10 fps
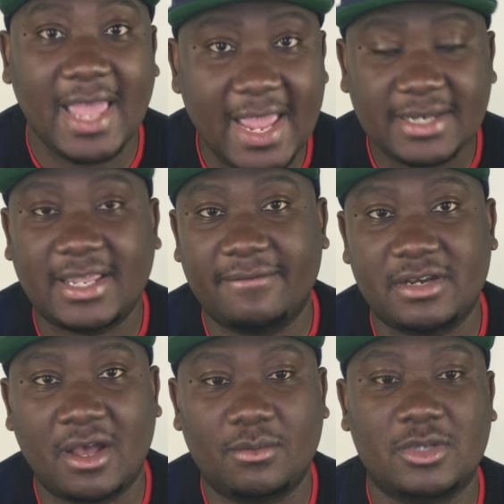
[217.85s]
and
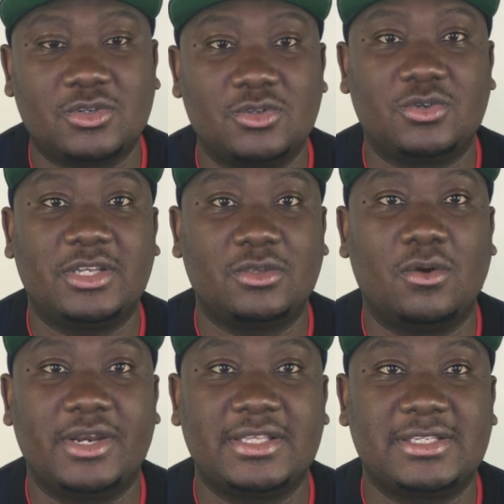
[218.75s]
Kevin Hart was also in the
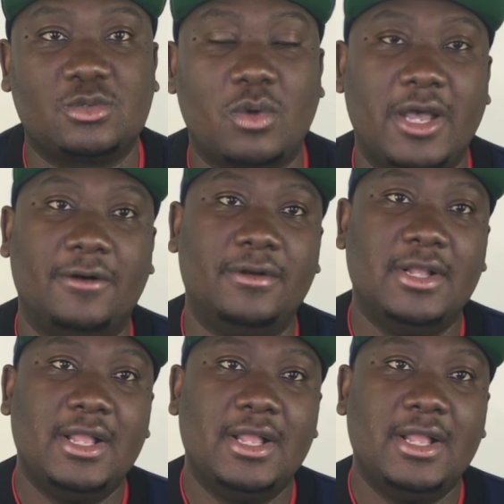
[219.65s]
audience as well.